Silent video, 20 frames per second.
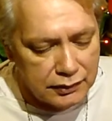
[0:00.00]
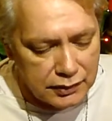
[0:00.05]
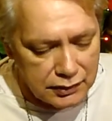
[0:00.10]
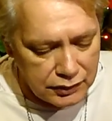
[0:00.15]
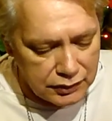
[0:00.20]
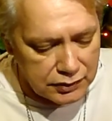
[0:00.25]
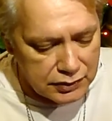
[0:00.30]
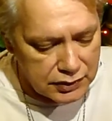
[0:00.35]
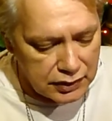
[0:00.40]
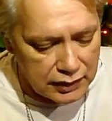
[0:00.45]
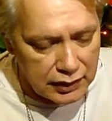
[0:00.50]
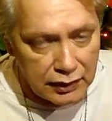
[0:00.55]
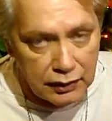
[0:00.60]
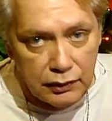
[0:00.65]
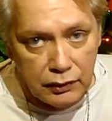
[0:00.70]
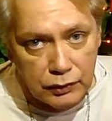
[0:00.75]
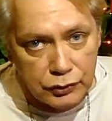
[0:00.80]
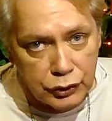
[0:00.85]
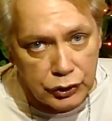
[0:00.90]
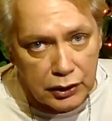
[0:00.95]
You see that
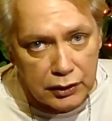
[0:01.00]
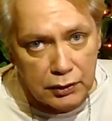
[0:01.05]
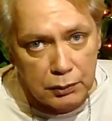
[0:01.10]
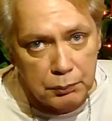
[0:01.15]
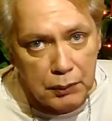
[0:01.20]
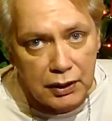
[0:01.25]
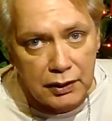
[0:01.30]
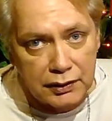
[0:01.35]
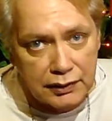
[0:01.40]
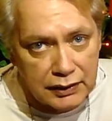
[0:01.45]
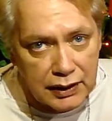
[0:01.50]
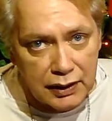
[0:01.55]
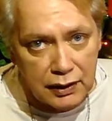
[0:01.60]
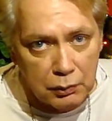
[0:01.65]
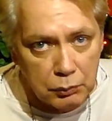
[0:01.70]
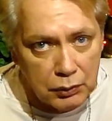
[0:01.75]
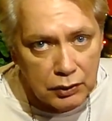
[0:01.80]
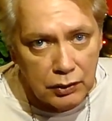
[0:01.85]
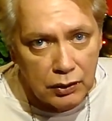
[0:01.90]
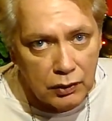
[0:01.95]
little share button
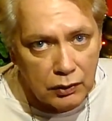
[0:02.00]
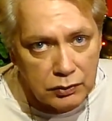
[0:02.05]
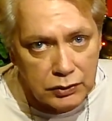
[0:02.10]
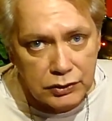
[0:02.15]
down below.